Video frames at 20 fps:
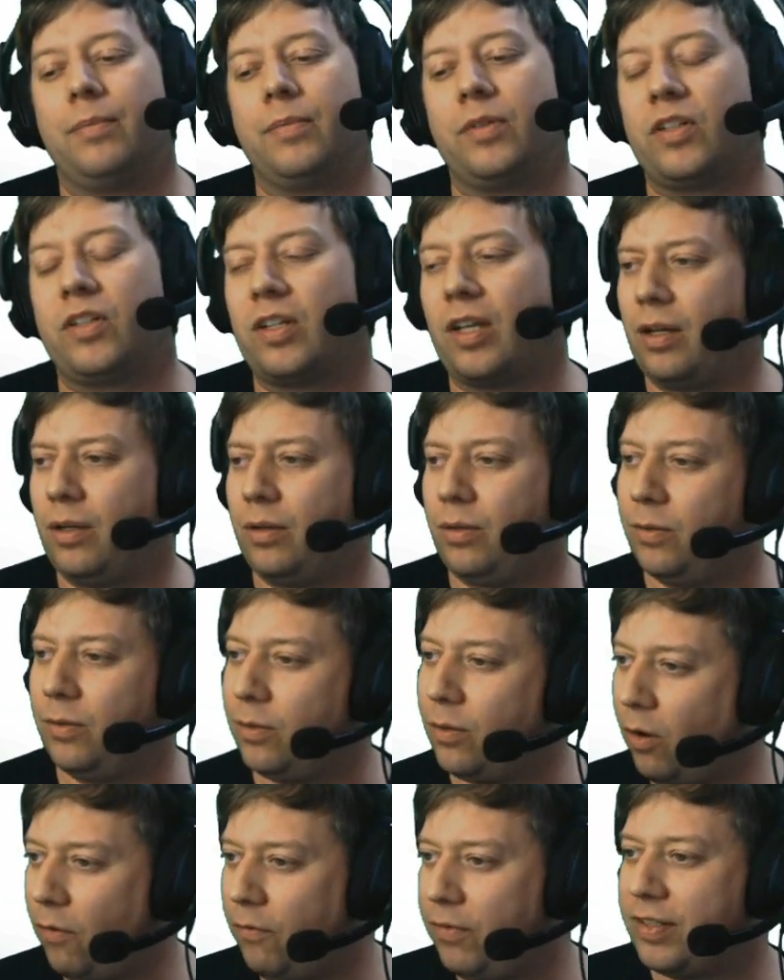
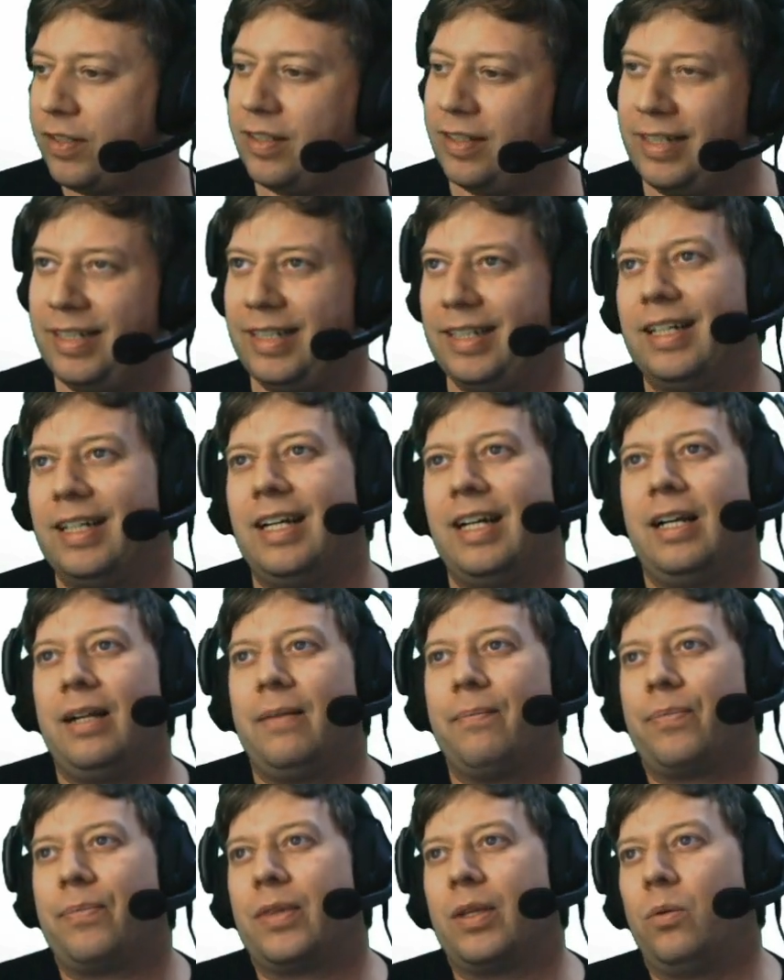So obviously
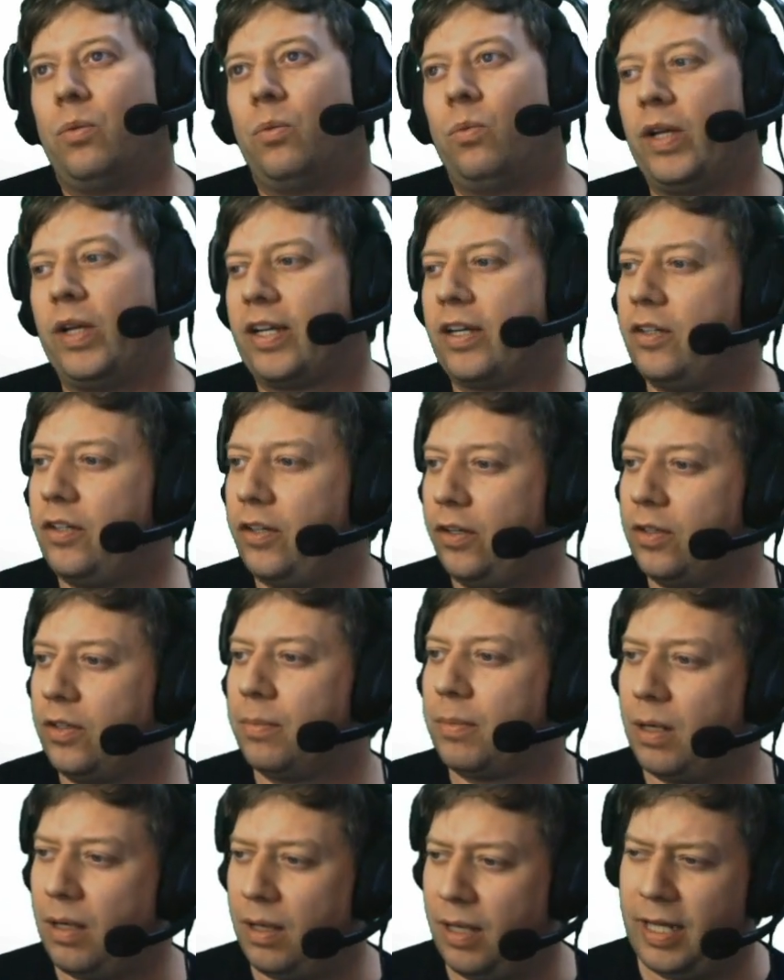we could do
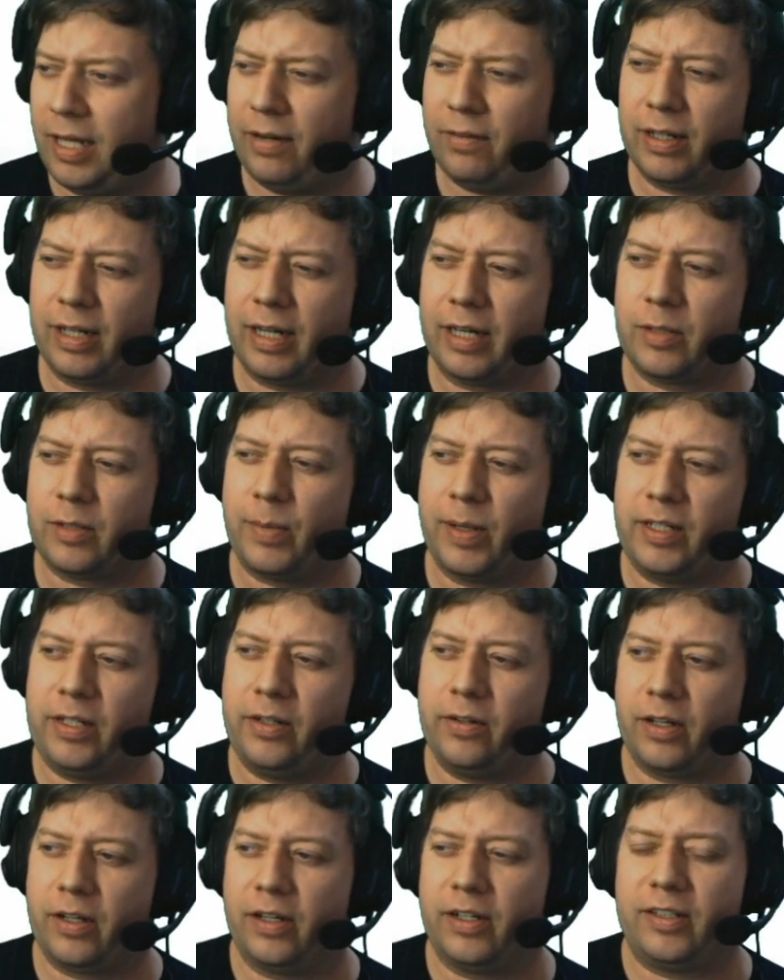them clear and expect
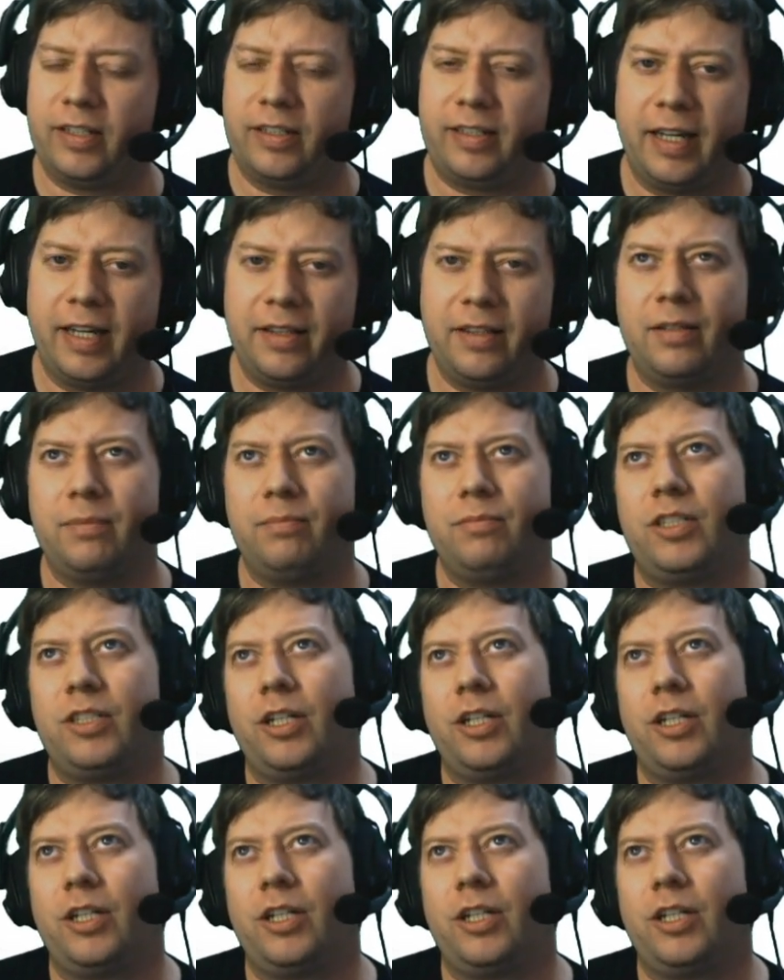you guys to tint them.